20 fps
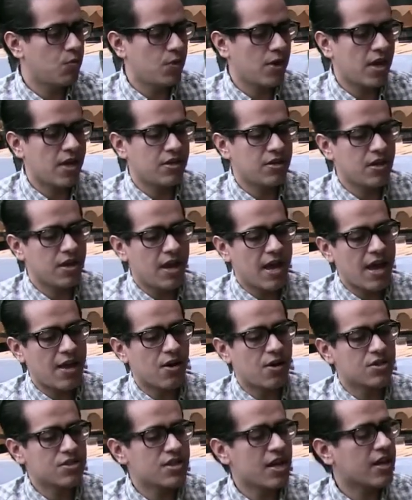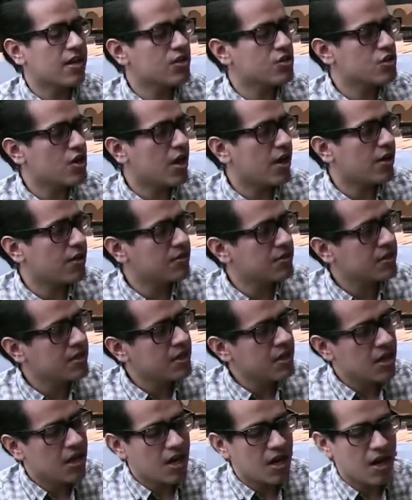we had our second child,
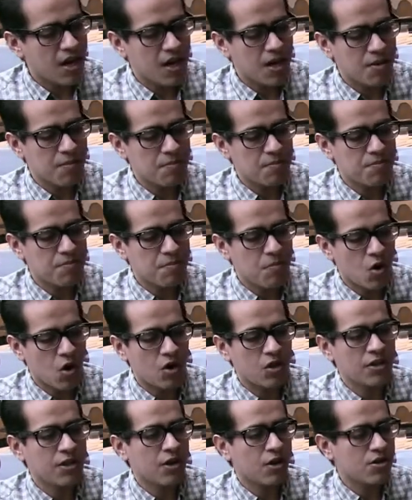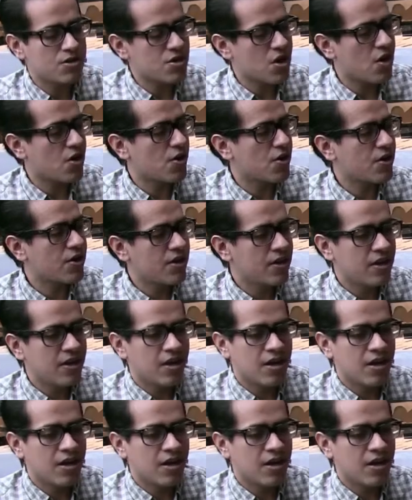Marley, our daughter.